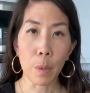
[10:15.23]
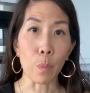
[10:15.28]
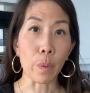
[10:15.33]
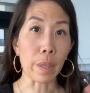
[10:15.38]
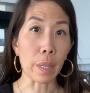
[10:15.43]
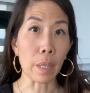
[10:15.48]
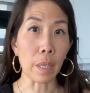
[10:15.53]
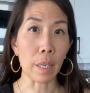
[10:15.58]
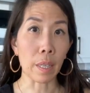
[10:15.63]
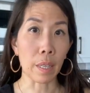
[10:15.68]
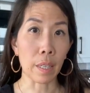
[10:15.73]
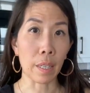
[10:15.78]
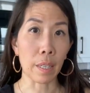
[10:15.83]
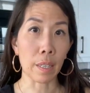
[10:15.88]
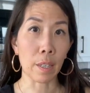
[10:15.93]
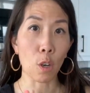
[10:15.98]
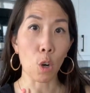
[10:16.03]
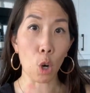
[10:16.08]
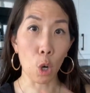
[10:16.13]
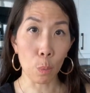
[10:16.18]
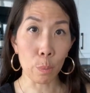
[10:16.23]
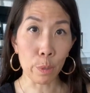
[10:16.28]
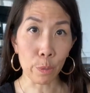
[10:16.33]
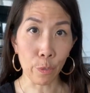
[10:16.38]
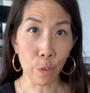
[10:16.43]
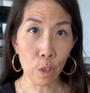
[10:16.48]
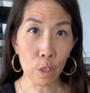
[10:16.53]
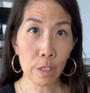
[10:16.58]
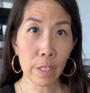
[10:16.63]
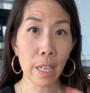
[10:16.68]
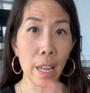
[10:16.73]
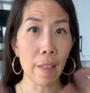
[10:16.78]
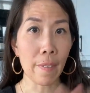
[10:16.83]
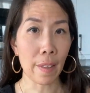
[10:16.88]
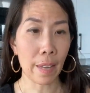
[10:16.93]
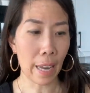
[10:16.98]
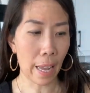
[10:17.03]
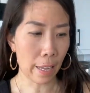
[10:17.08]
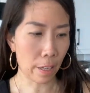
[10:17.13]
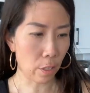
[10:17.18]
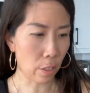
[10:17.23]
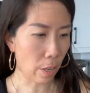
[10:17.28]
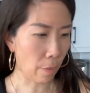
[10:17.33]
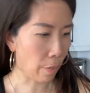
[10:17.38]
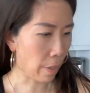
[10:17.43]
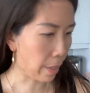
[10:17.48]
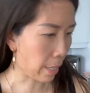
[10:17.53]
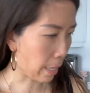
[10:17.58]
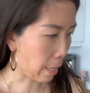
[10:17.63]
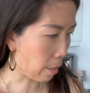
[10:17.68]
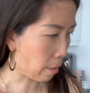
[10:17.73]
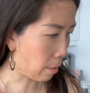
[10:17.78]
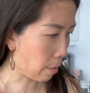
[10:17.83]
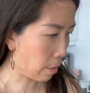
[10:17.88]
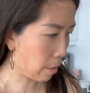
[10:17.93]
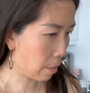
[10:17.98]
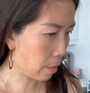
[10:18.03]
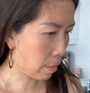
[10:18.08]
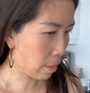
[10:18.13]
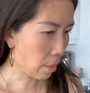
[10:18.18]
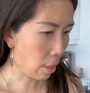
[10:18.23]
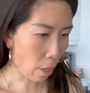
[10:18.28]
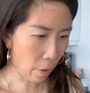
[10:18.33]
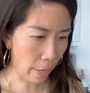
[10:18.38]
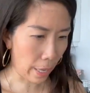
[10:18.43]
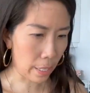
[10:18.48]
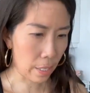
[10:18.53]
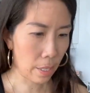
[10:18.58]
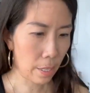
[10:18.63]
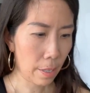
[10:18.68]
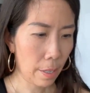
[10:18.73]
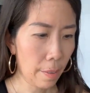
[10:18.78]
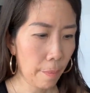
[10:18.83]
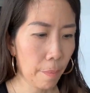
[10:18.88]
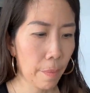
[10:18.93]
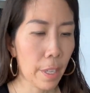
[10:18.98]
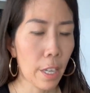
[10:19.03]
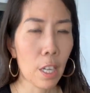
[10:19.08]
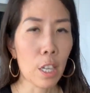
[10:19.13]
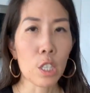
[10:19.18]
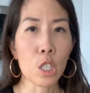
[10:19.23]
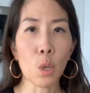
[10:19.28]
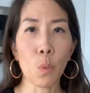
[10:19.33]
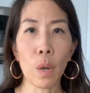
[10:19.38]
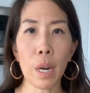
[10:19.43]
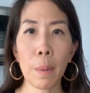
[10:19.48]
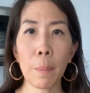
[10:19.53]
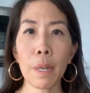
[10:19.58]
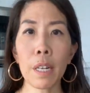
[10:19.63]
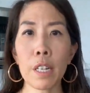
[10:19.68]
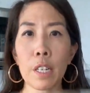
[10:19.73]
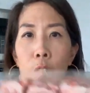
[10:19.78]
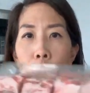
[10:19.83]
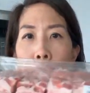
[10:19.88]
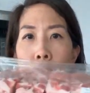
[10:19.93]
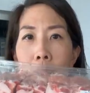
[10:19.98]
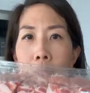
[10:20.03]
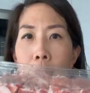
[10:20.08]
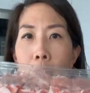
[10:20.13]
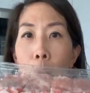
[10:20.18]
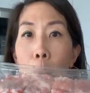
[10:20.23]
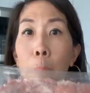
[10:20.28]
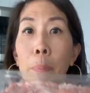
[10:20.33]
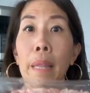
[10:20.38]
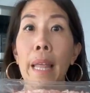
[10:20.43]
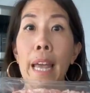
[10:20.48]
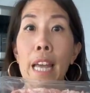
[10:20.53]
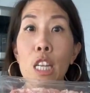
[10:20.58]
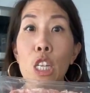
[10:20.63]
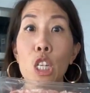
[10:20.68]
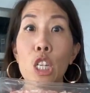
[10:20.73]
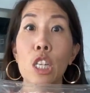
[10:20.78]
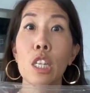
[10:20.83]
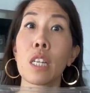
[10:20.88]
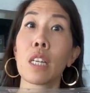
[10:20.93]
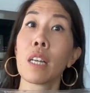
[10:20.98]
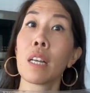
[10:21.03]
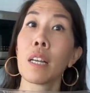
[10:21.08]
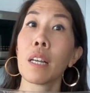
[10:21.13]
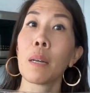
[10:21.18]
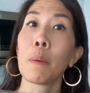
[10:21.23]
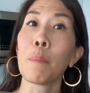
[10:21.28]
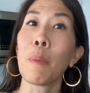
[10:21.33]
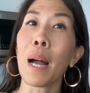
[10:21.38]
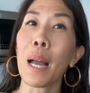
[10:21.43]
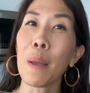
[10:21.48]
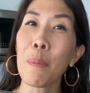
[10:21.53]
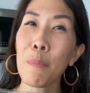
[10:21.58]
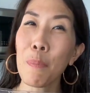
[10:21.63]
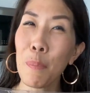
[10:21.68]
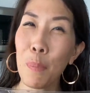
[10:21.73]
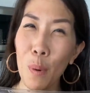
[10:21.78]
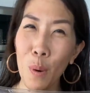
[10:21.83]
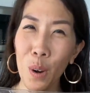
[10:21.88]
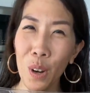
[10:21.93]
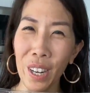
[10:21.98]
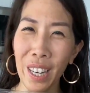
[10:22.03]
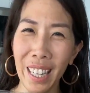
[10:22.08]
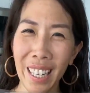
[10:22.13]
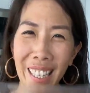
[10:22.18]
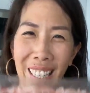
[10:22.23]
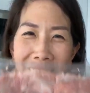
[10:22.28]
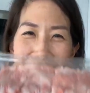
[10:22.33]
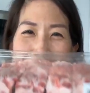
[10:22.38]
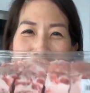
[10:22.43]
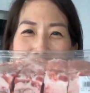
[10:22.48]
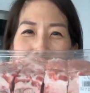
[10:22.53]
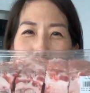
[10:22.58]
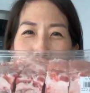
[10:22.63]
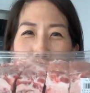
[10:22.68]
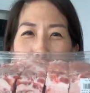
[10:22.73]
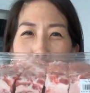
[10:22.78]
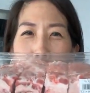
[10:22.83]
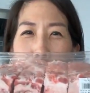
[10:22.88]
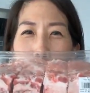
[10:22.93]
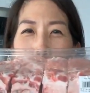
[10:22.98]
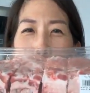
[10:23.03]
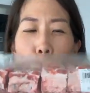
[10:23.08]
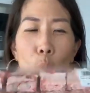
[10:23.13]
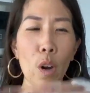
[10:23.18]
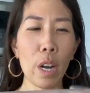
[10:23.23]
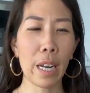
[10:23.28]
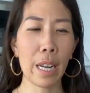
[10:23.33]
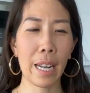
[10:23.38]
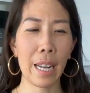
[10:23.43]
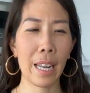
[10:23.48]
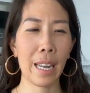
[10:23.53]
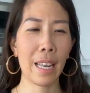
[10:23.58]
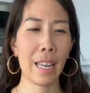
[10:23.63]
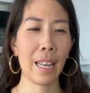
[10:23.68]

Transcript: with the herbs first and then add on everything else. All right, so what I'm gonna do is now blanch my pork. So I got pork